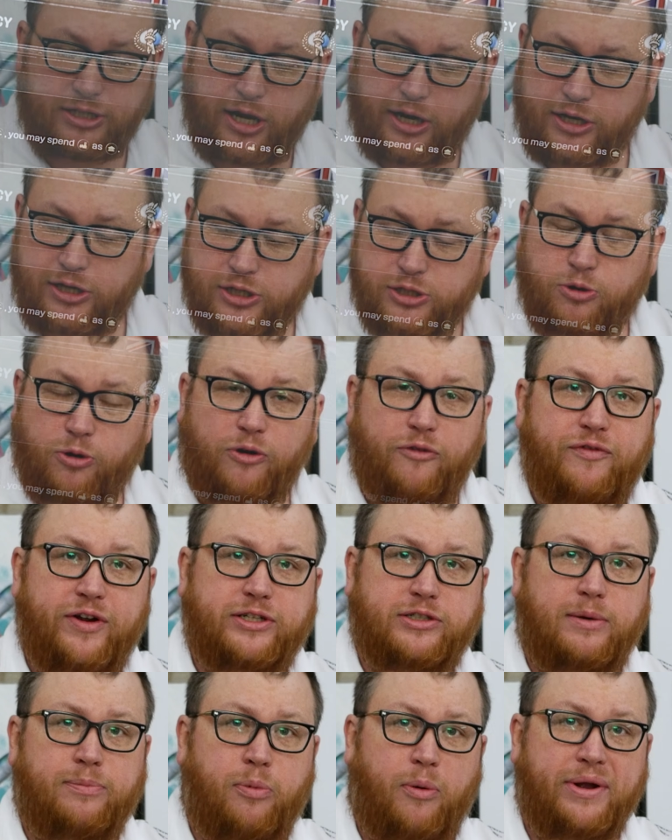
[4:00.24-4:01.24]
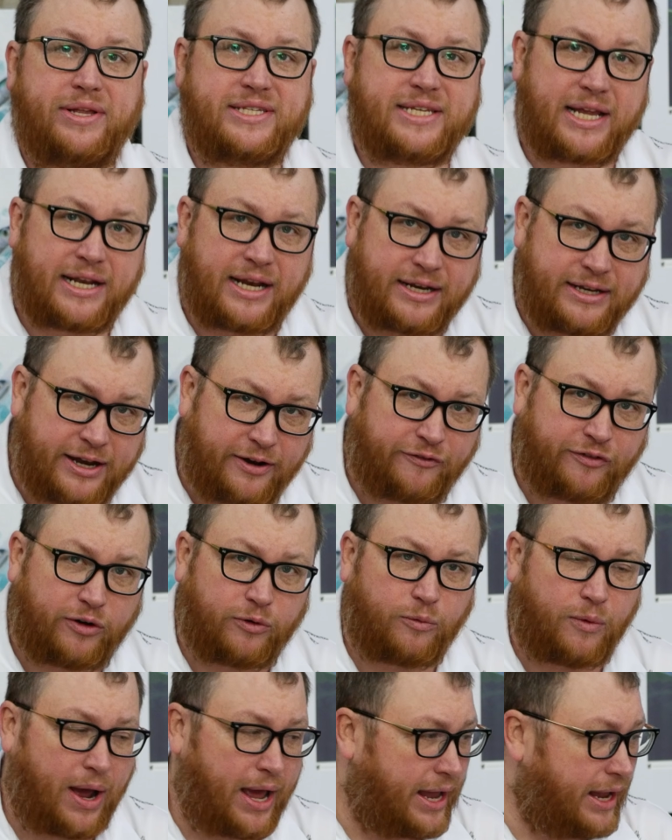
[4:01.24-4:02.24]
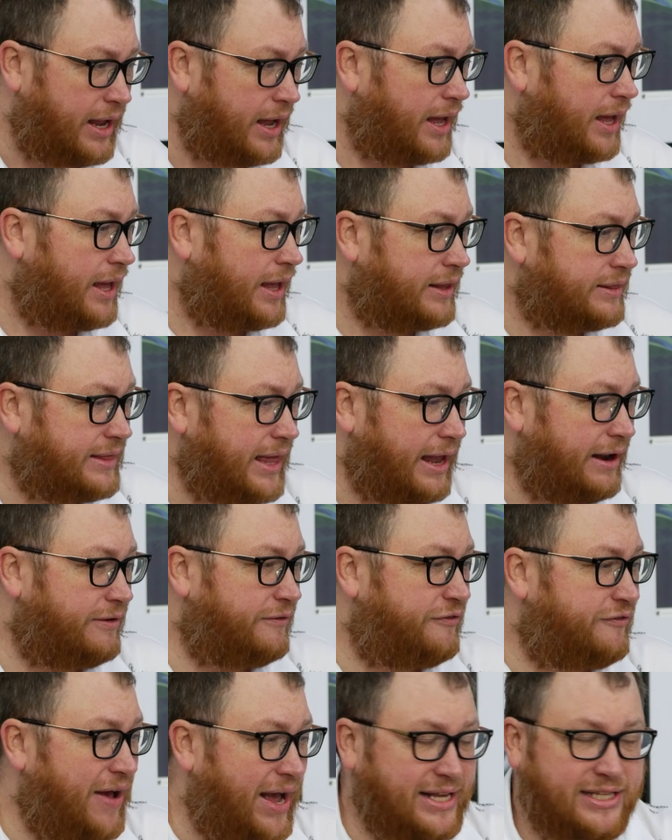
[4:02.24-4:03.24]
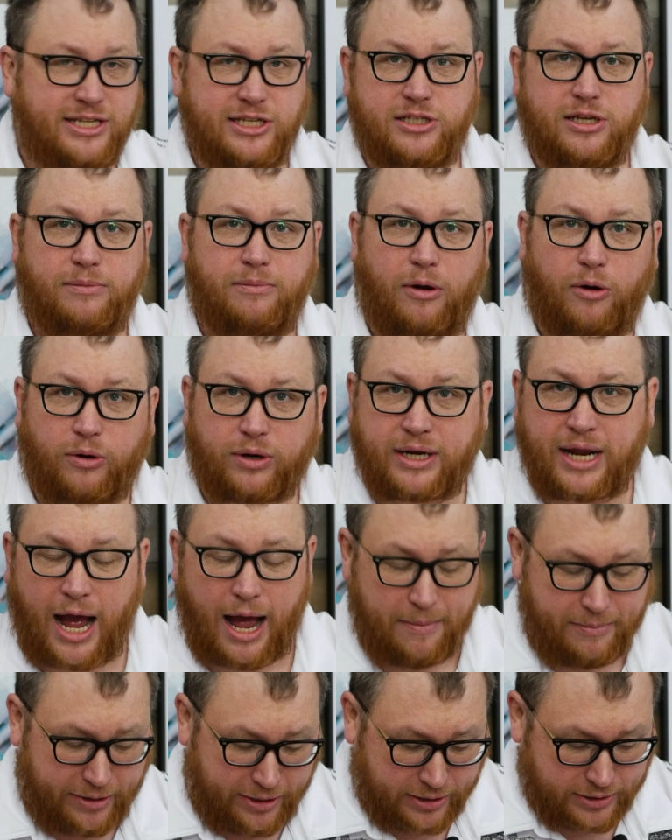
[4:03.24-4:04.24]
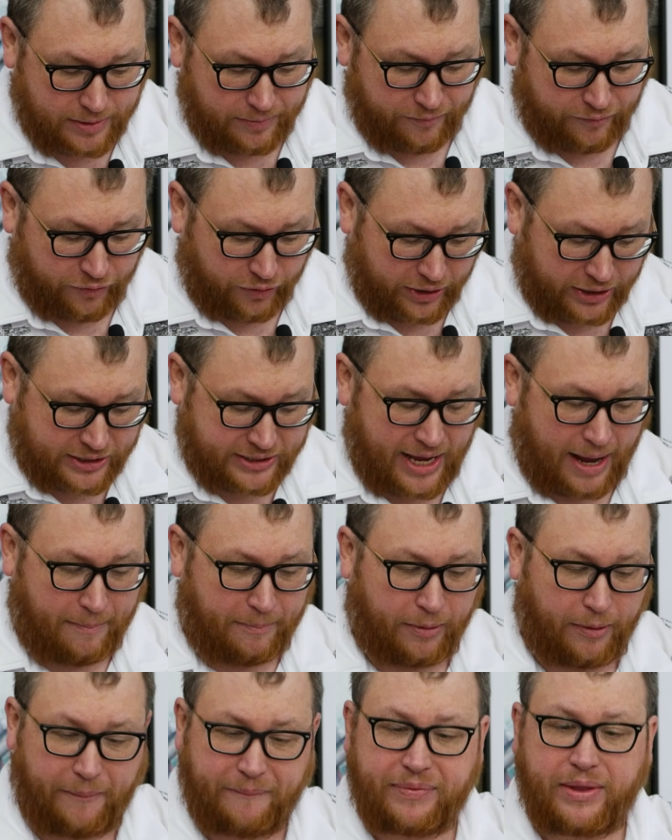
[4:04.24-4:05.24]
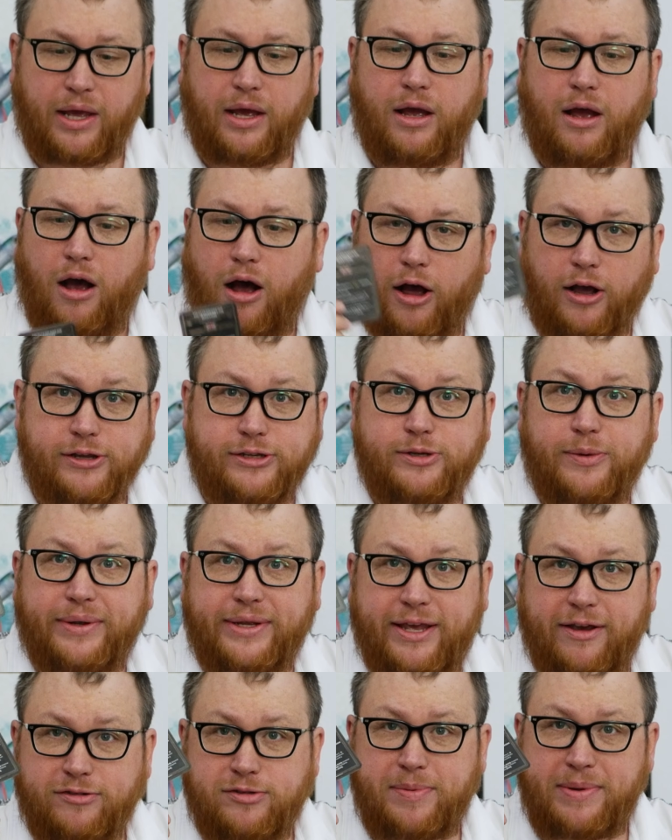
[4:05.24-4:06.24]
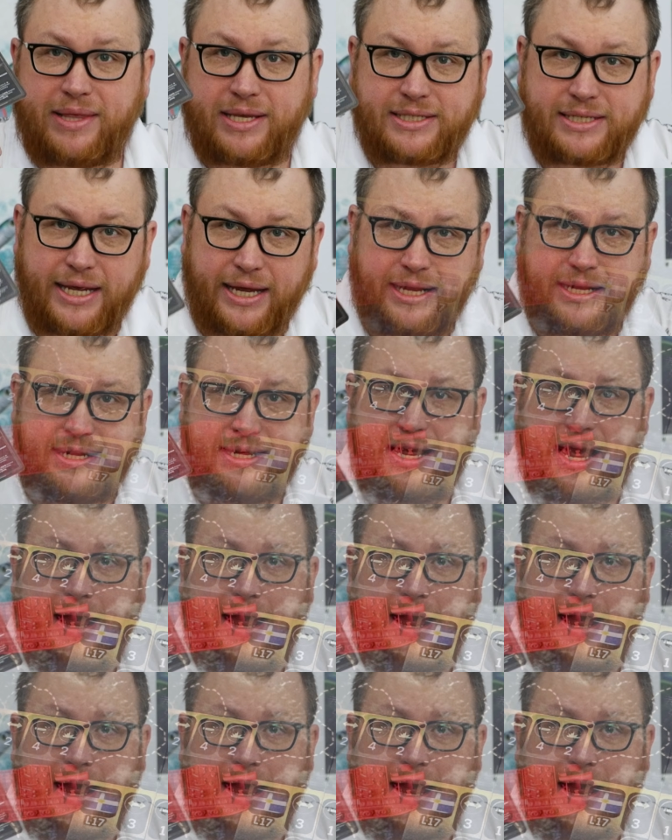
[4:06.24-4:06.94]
to score victory points in a different way than fascism or communism, for example. Also, it gives me this in-game